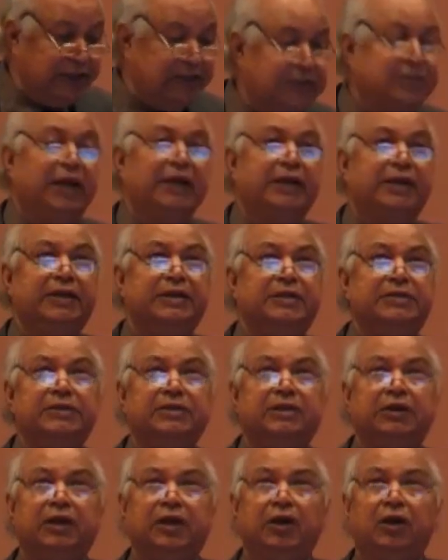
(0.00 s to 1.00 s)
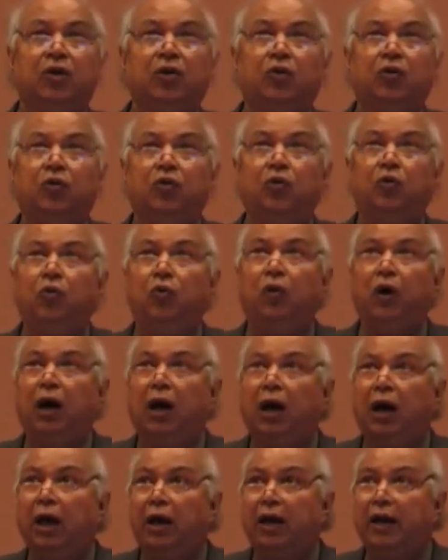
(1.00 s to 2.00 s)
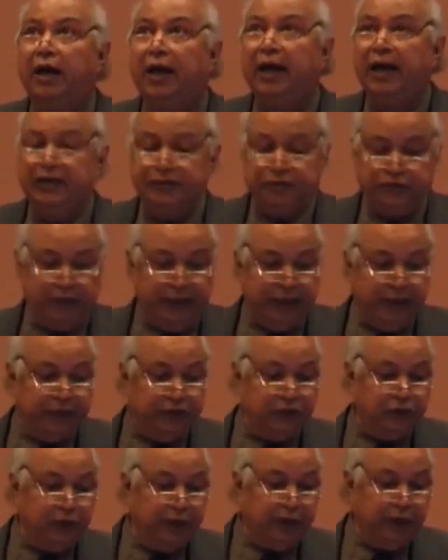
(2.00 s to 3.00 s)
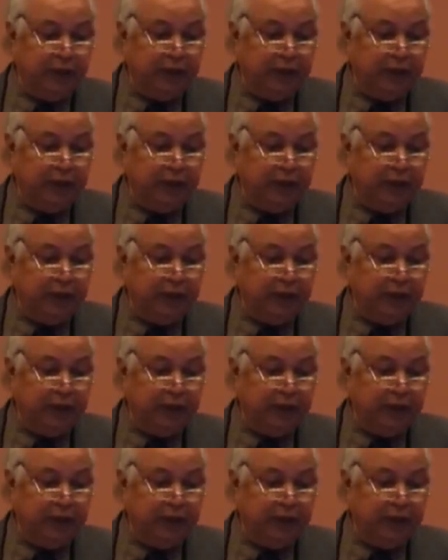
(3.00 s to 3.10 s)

scientists who are actually doing